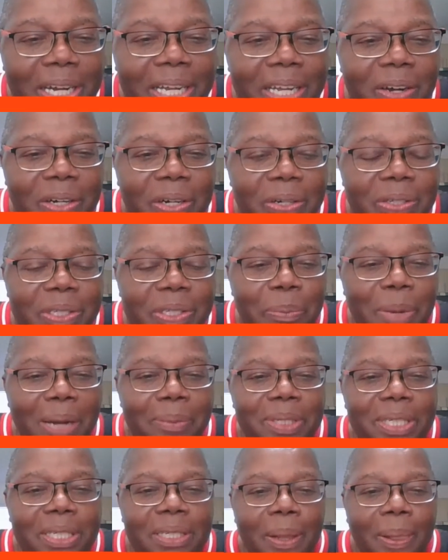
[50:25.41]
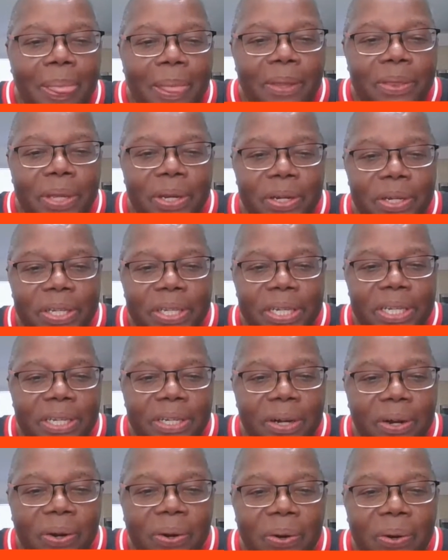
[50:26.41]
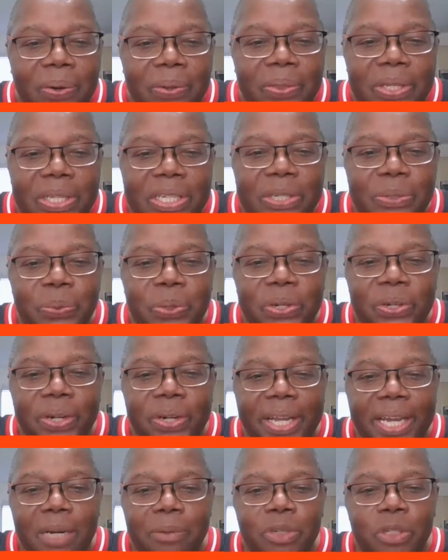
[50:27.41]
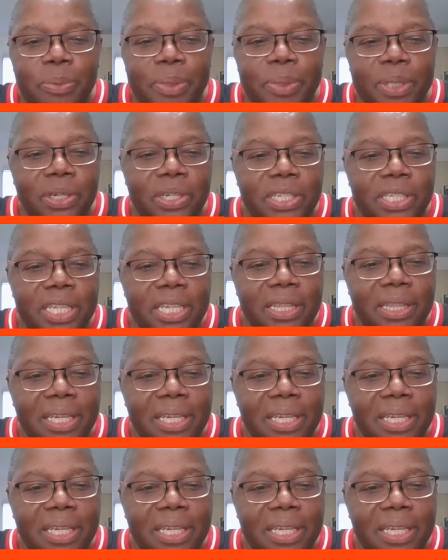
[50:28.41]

Elgo said, Bobby D, they're eating all these weird animals because they